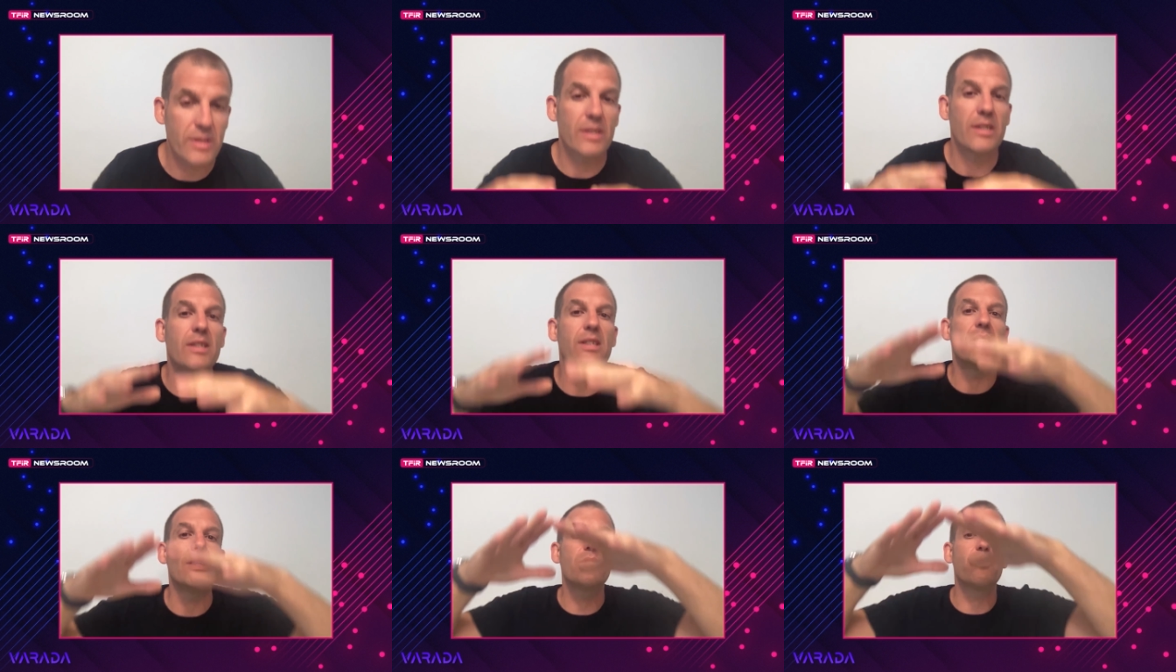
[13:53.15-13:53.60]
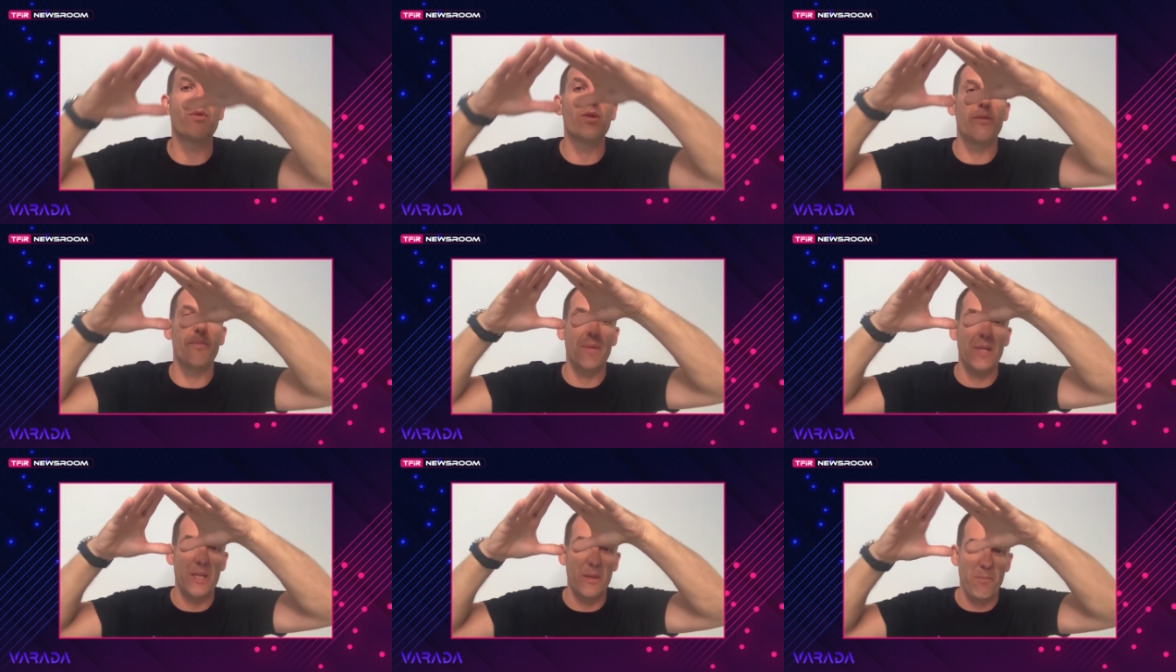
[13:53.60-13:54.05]
and this
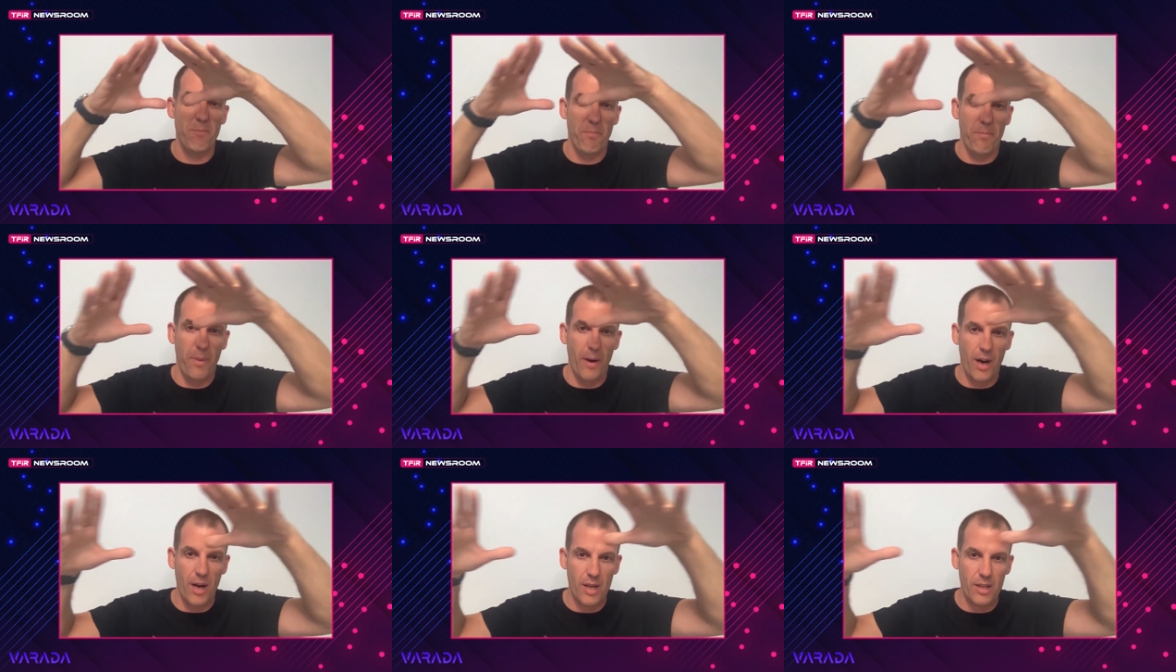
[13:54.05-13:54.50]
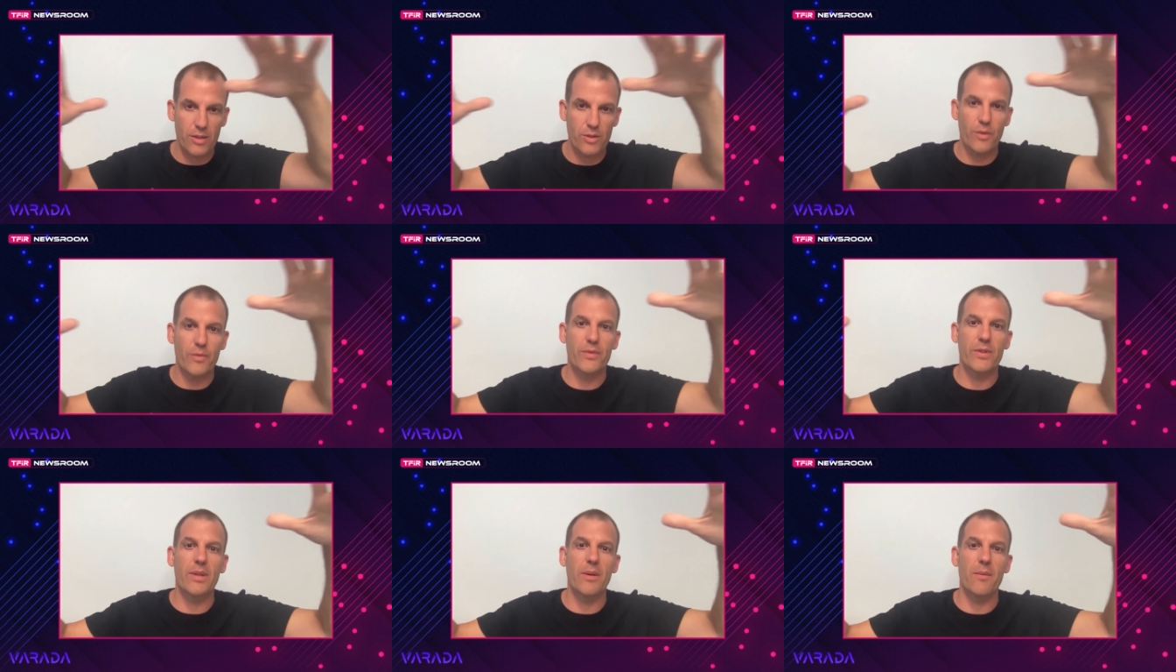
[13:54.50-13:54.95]
will be a part
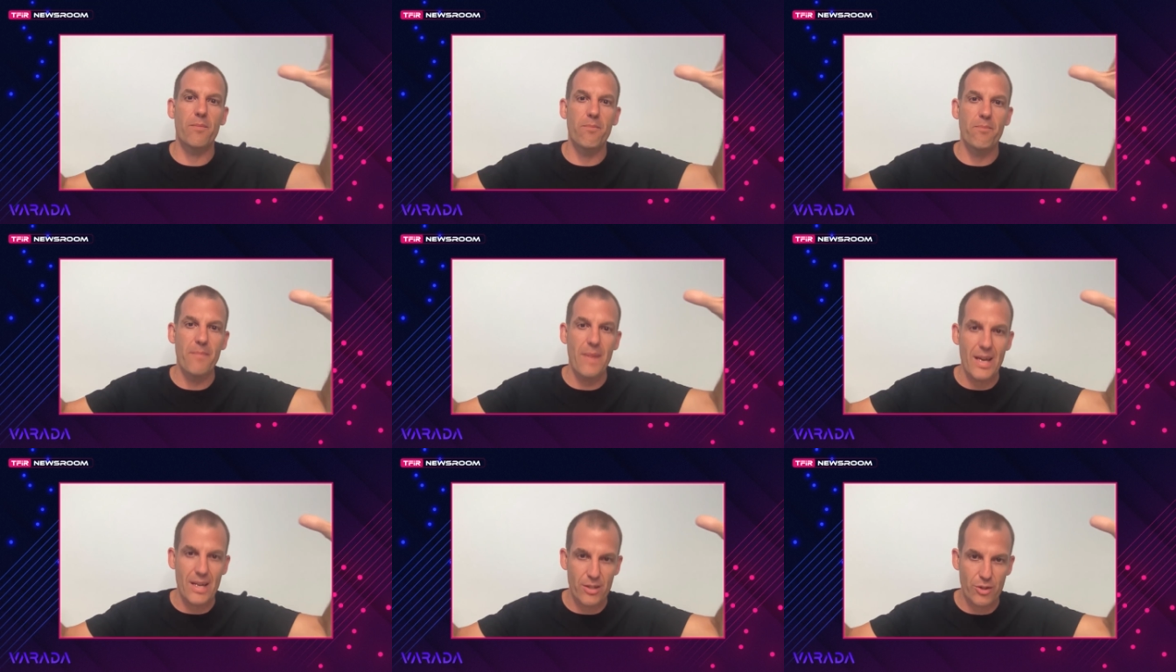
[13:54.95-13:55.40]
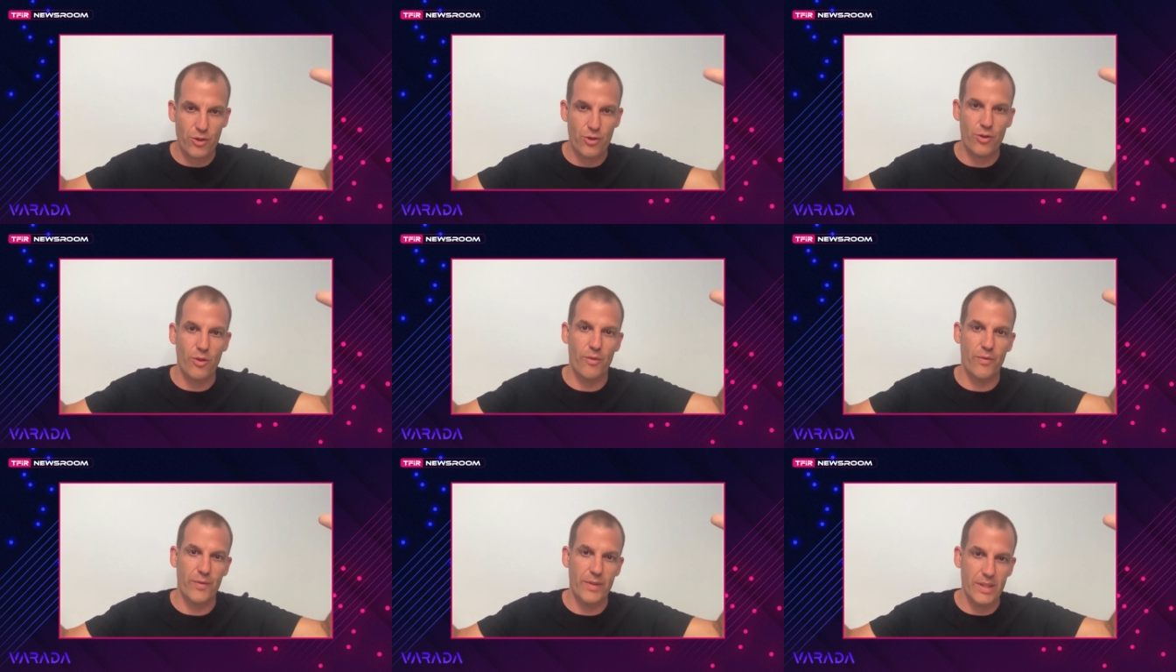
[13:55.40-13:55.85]
of the
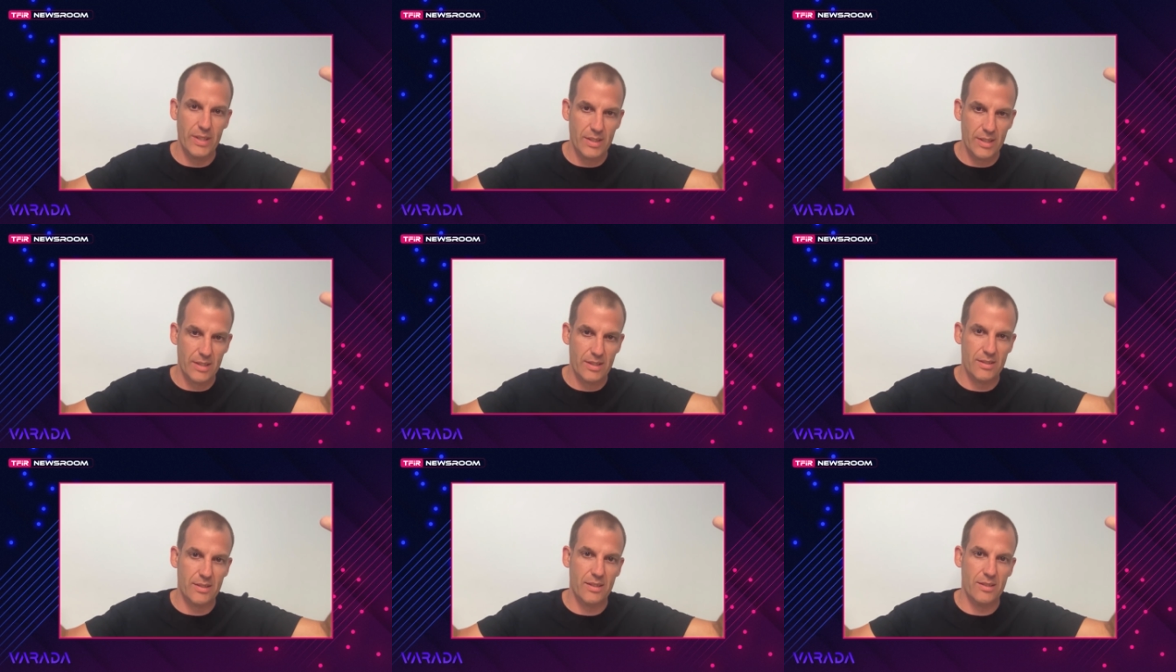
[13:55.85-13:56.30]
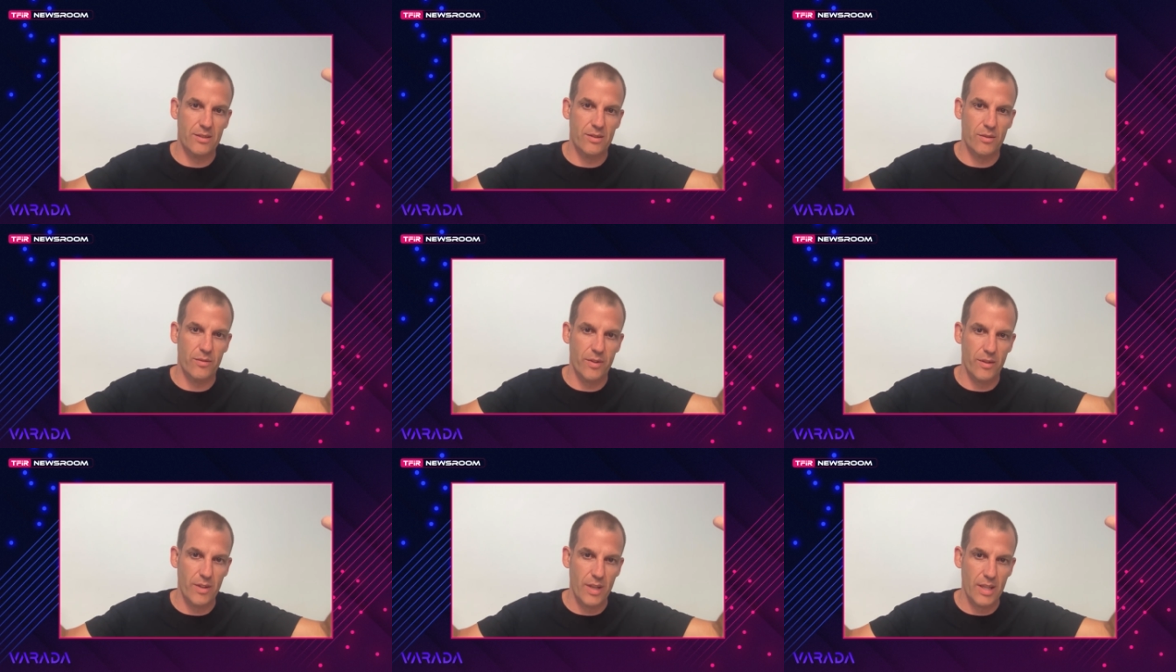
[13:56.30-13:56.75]
mesh of indexes
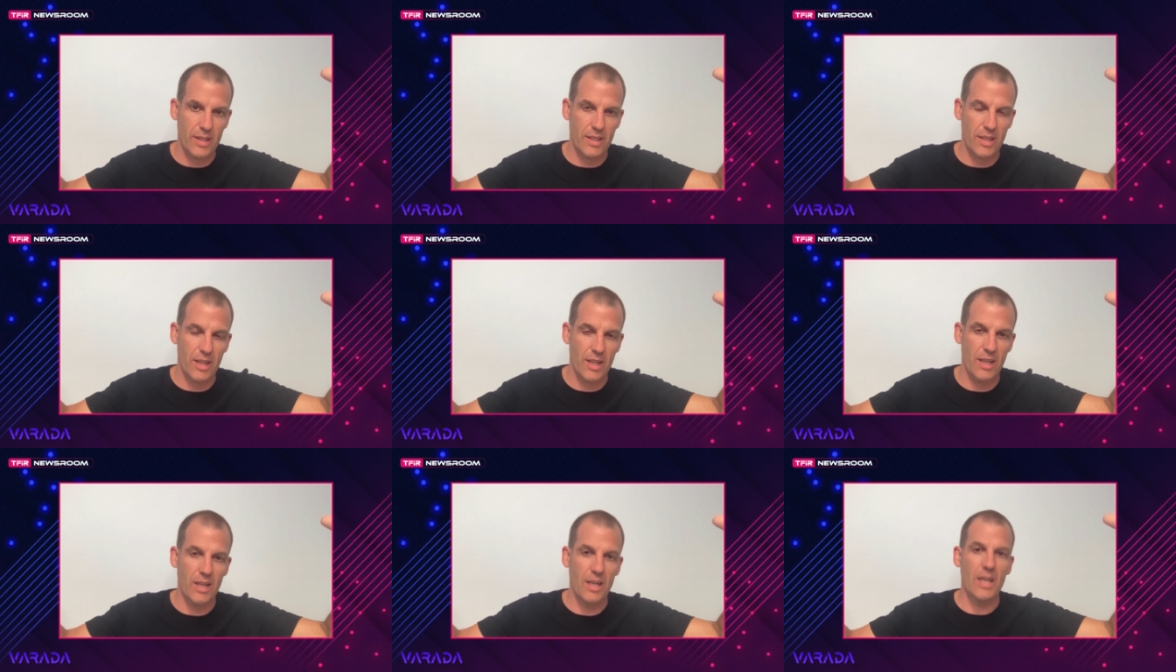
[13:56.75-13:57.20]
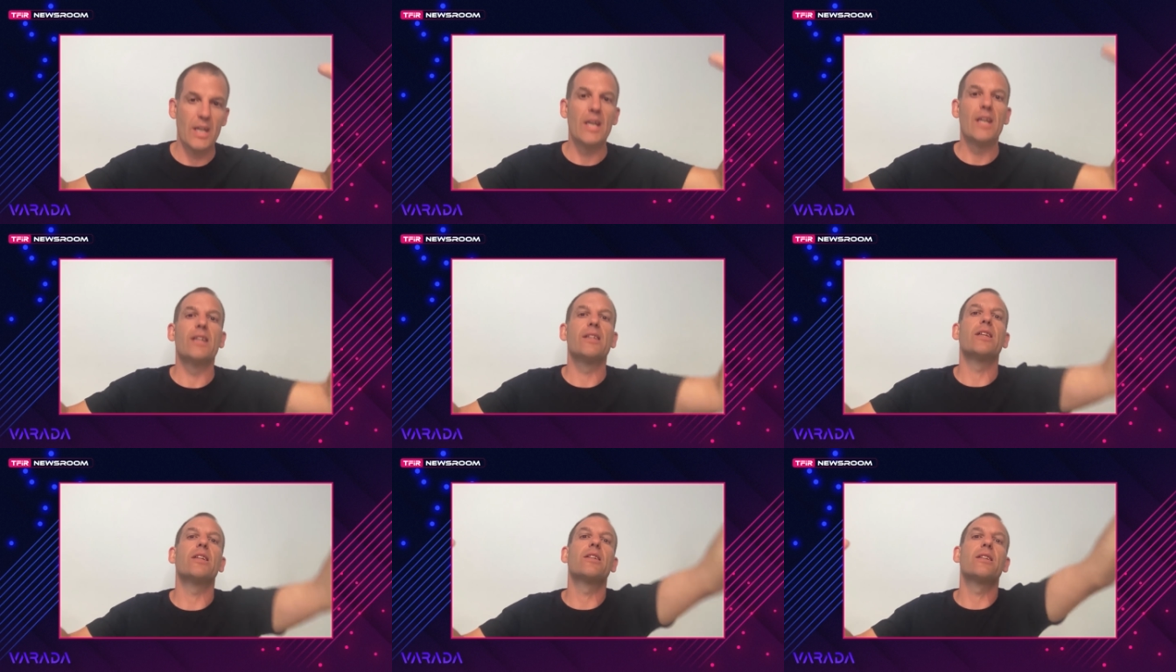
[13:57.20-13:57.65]
of Varada
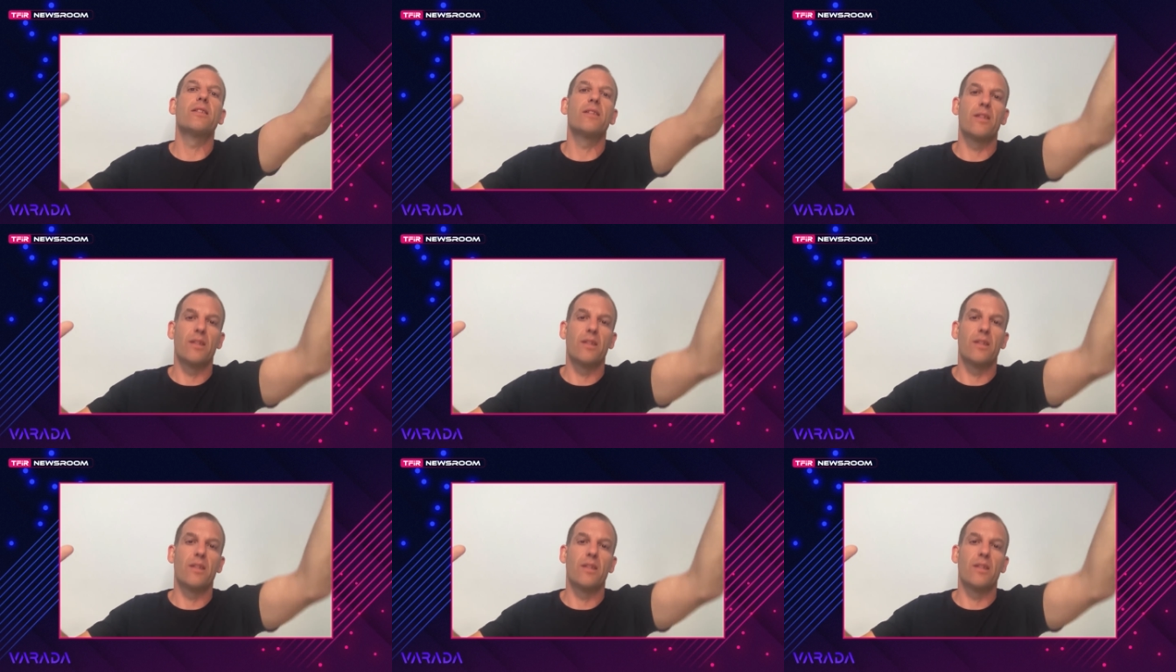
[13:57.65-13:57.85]
that